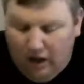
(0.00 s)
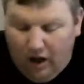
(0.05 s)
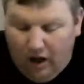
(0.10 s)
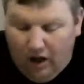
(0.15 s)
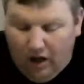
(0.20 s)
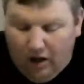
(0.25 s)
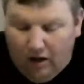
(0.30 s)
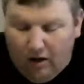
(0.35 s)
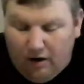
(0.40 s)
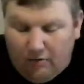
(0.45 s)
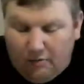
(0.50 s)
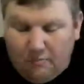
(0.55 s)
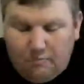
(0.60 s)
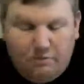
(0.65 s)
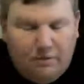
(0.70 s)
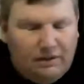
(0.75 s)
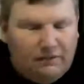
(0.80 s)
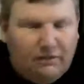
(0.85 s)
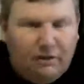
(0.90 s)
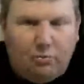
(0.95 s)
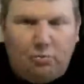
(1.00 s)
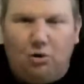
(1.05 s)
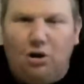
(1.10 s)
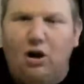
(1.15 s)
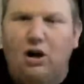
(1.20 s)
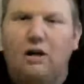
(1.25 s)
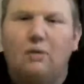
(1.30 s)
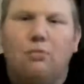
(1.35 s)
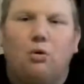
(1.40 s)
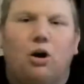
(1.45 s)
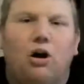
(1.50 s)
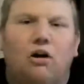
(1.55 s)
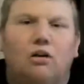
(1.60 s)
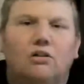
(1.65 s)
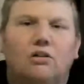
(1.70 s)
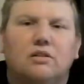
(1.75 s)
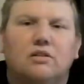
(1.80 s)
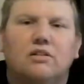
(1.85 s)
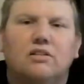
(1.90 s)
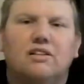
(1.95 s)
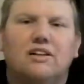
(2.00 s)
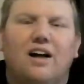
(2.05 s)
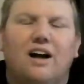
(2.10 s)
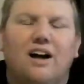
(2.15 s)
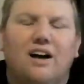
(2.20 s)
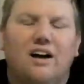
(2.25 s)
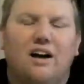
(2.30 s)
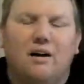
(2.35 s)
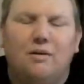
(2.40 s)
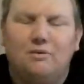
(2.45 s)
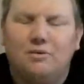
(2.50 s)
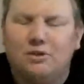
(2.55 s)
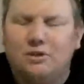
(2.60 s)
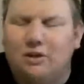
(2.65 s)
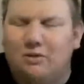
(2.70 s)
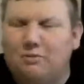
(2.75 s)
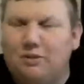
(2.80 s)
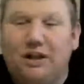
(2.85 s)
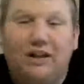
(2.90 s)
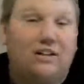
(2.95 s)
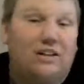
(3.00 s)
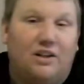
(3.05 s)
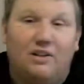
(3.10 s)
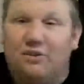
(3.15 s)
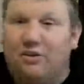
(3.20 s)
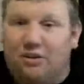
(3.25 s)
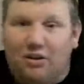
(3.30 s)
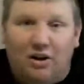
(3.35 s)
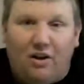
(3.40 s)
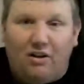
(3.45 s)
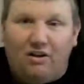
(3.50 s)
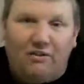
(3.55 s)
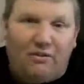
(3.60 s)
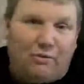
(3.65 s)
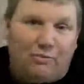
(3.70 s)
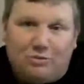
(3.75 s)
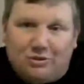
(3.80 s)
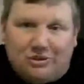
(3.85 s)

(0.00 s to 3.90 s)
Um, if I'm wrong, I'm wrong. Um, so I'm taking under on all of them.